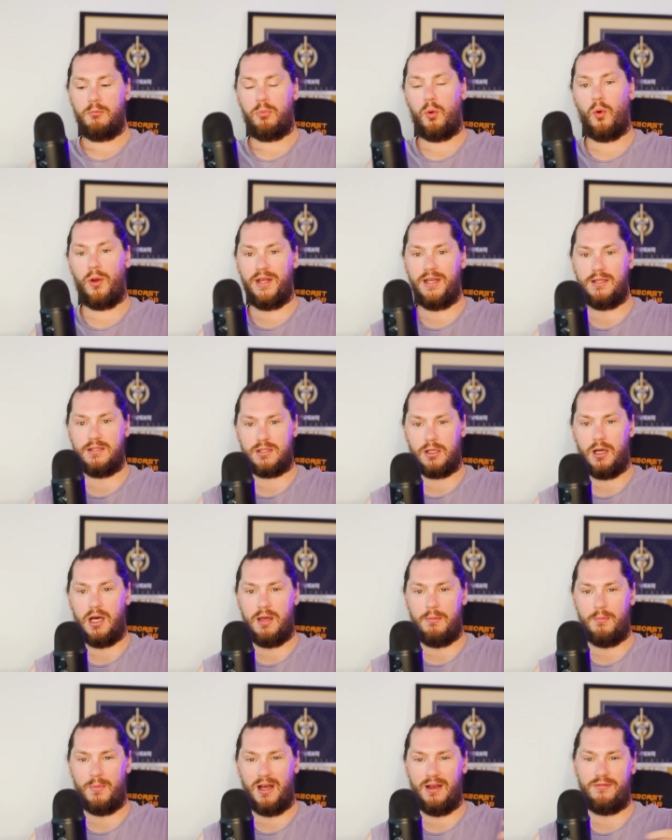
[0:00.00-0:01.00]
point in
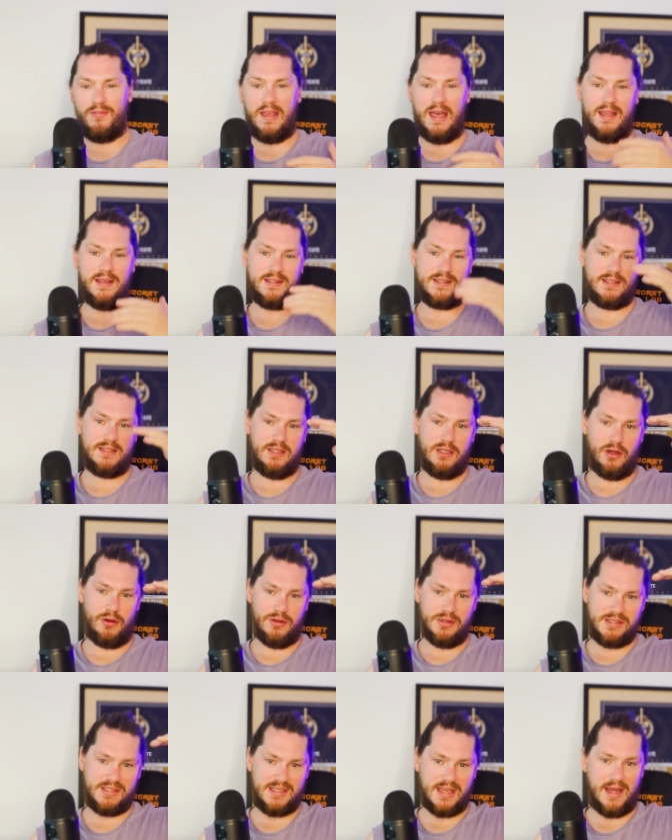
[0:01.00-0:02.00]
time. I found, you
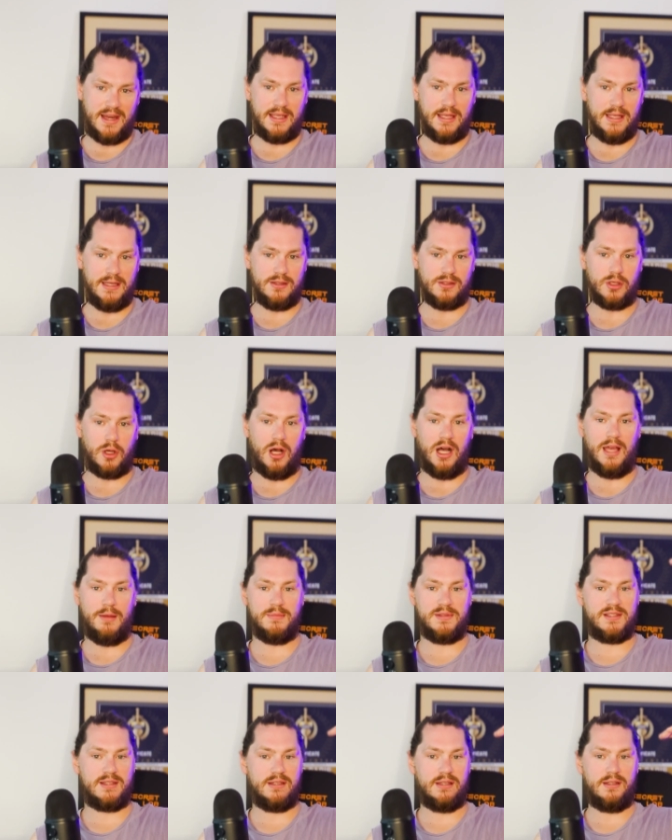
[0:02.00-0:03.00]
know, setting in
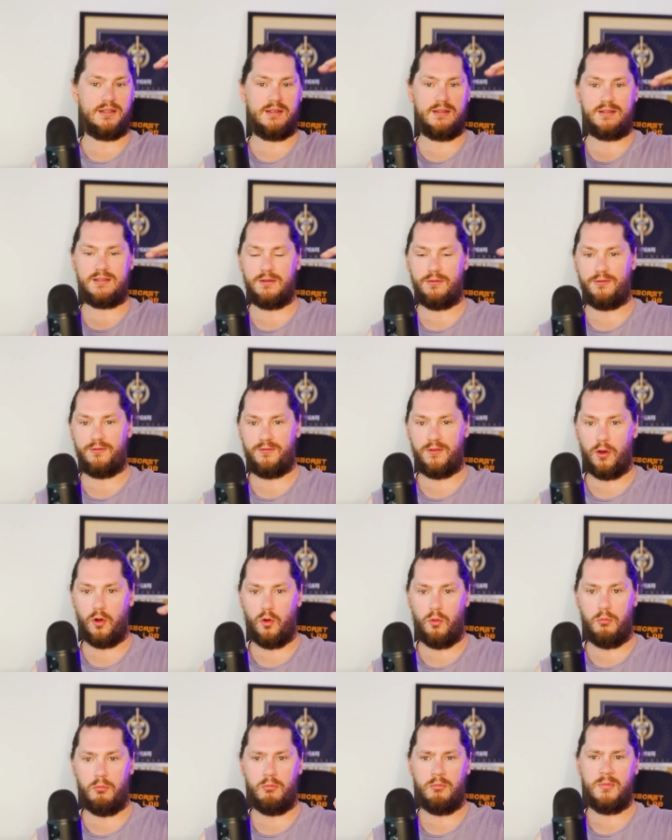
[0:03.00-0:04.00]
times to to
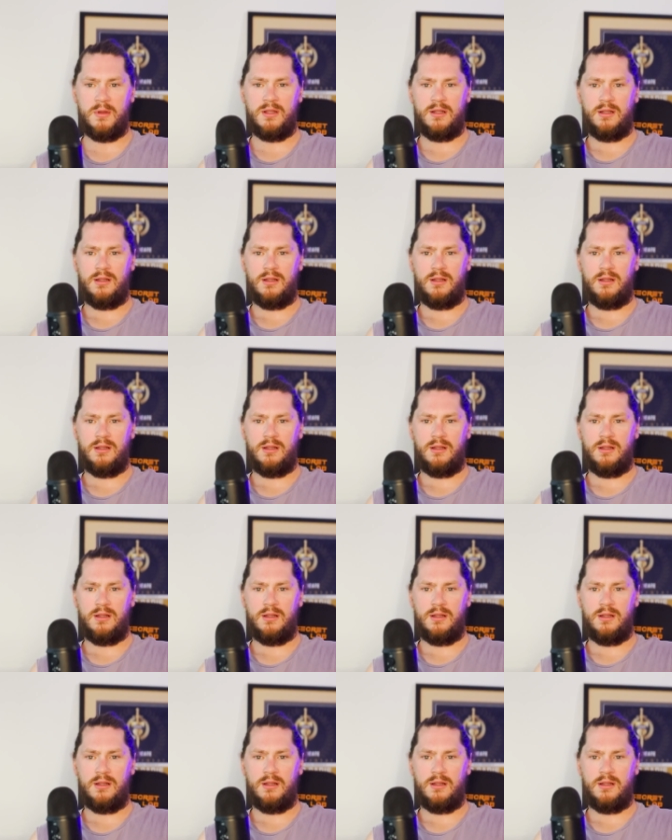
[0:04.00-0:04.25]
film